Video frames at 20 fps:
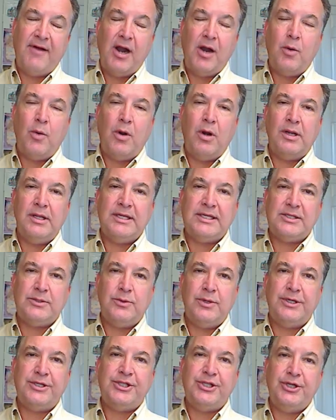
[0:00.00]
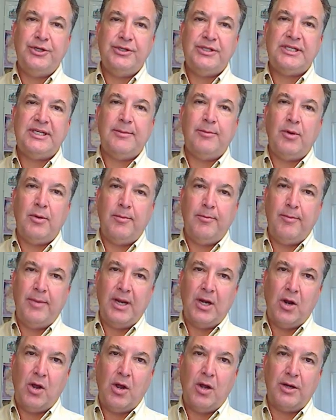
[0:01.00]
The firewall and the switch used to
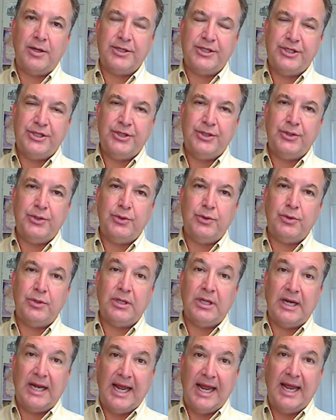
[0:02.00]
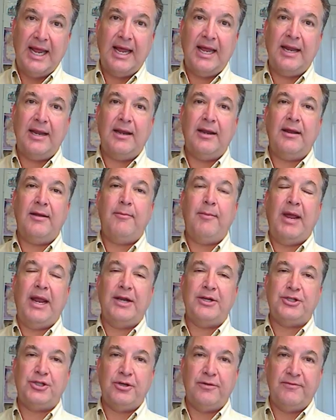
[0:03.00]
belong to the LAN
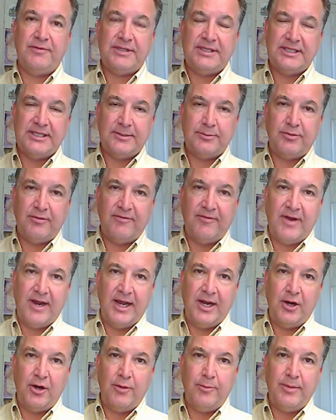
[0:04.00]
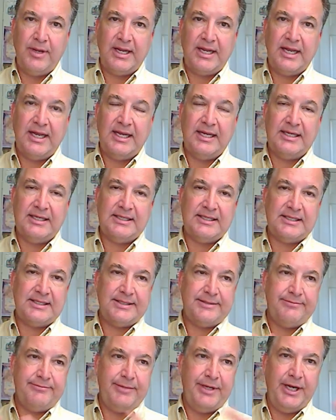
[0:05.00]
managed services provider
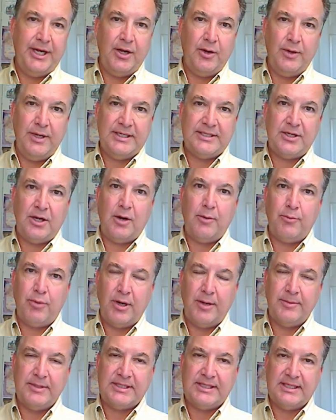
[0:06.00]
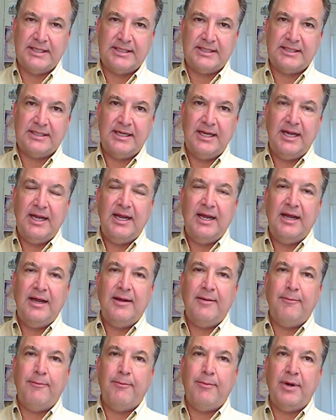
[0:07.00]
because, it's on premises.
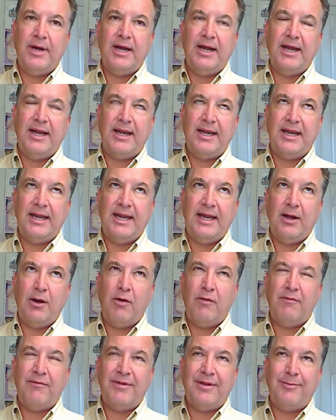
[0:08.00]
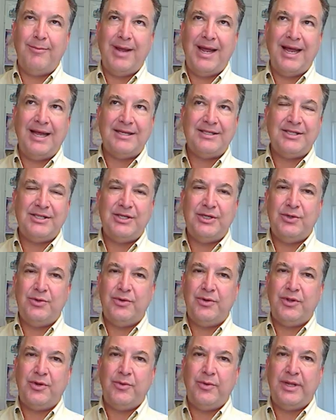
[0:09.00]
But over the past
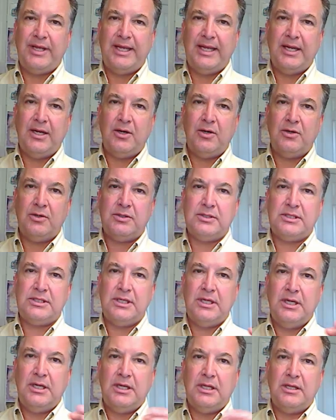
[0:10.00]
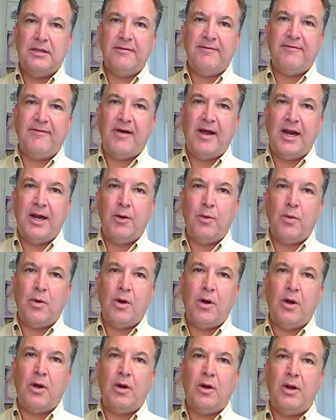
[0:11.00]
2 or 3 years, the
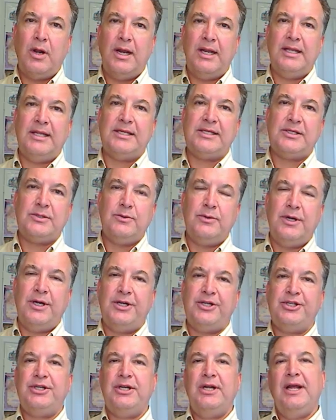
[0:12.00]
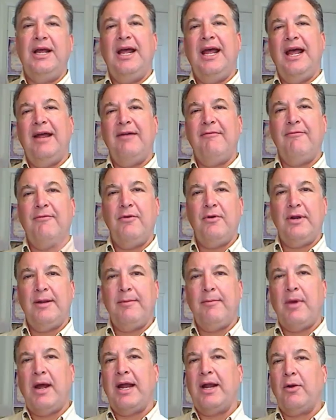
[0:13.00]
firewall and the switch have
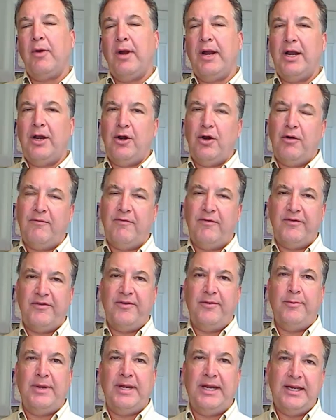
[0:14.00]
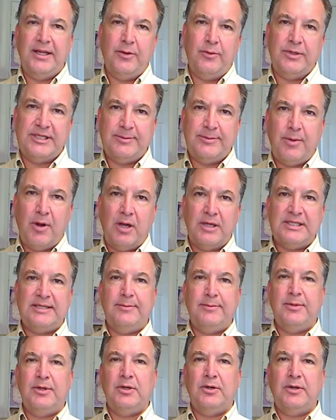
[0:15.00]
really migrated over to being the
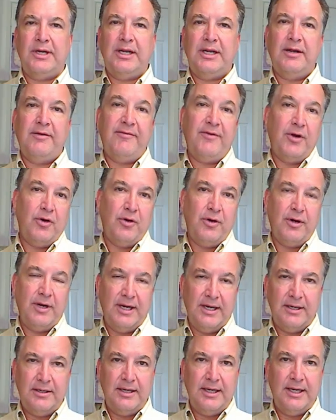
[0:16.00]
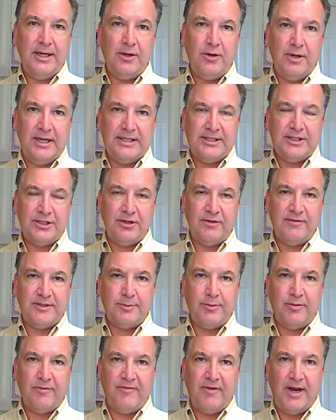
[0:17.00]
responsibility of your internet
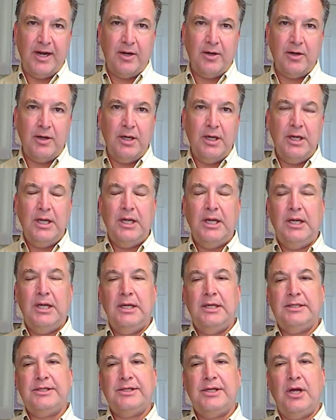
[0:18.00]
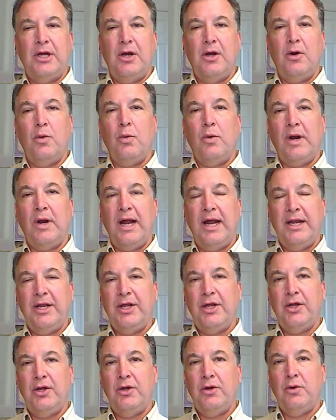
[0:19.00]
service provider. So what
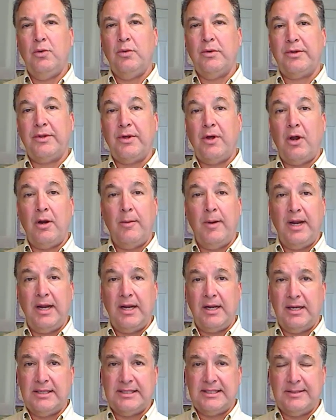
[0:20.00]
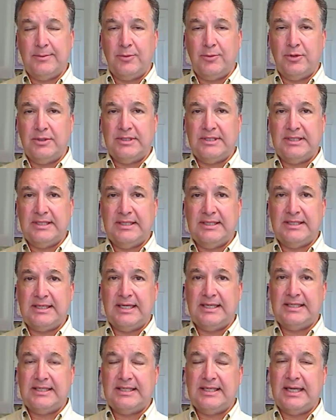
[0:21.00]
I do with all of my customers
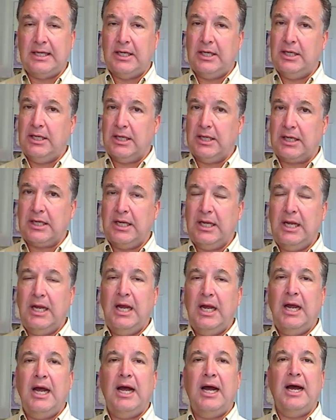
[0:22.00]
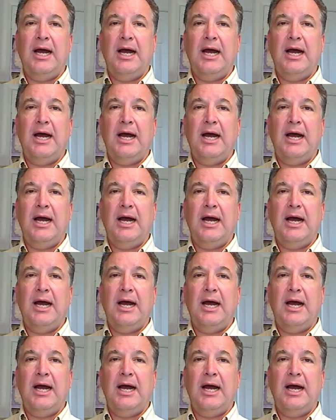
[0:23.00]
is I say, look,